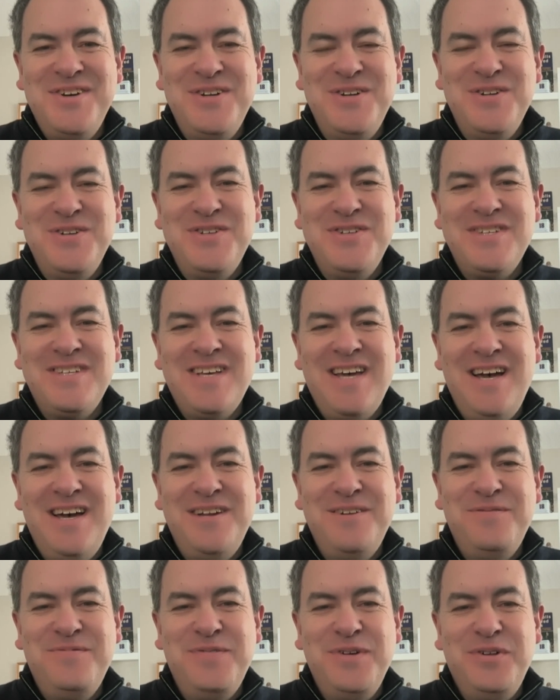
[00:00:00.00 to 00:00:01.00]
so you're just
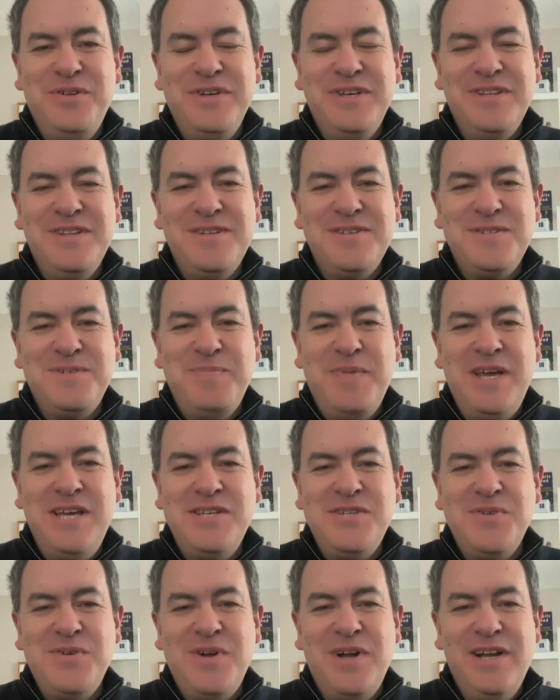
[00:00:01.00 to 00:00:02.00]
kind of filling the
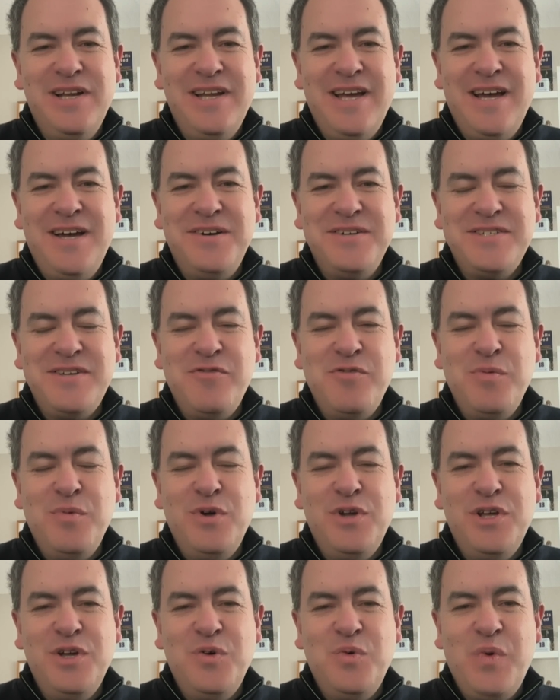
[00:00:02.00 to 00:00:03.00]
space right now as
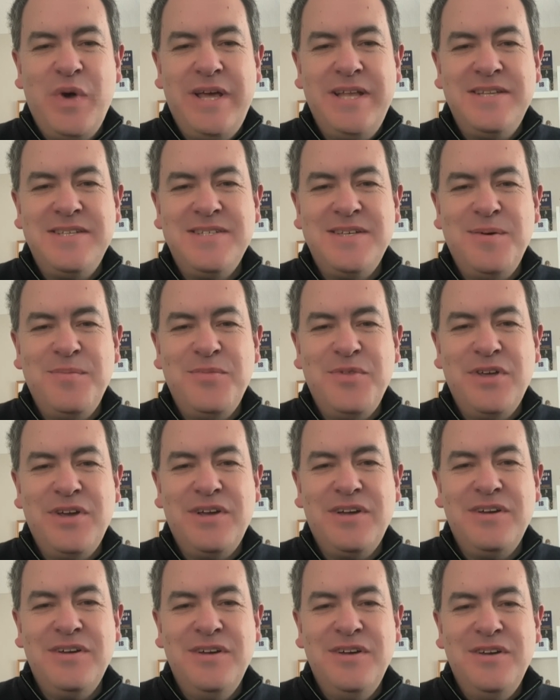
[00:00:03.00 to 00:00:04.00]
everybody awaits
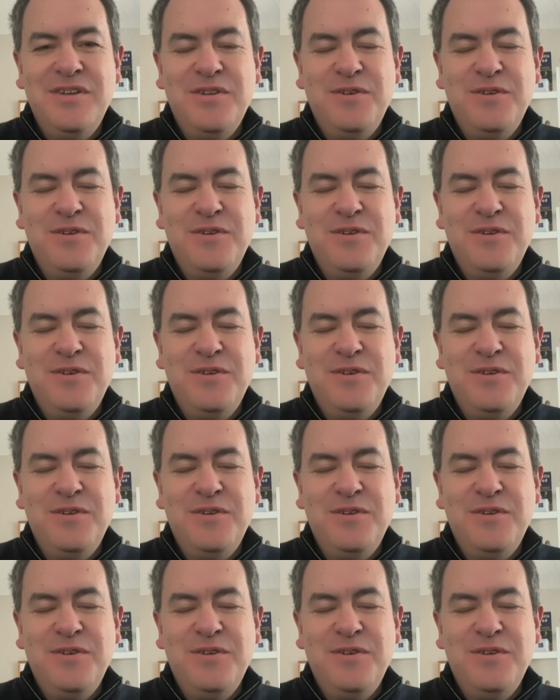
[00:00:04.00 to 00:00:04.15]
something